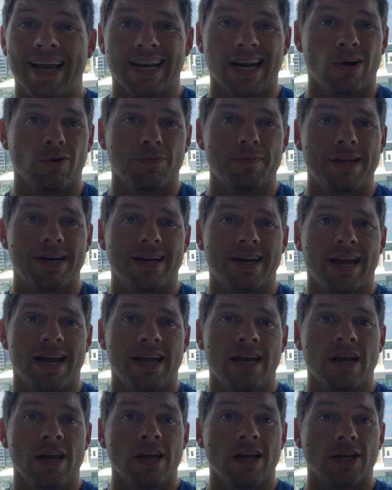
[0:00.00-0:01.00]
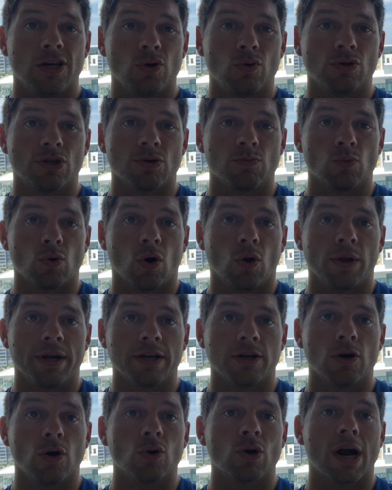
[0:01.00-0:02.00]
out with me today, doing some rolling.
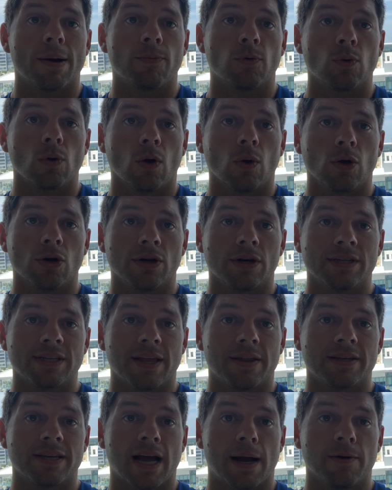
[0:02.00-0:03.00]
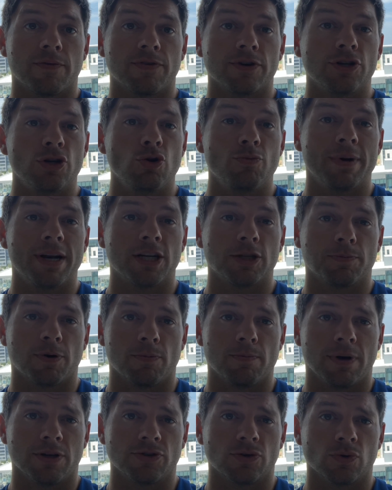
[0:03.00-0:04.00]
Go grab a roller, set the timer for 2 minutes per
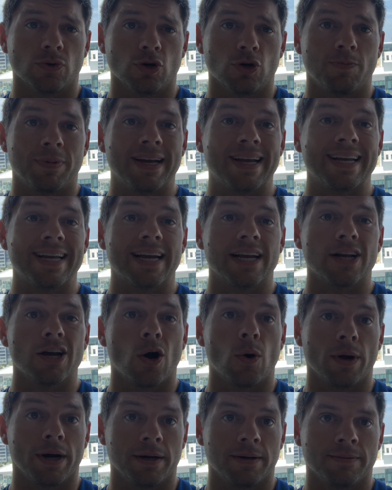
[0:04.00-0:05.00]
muscle group, and get going.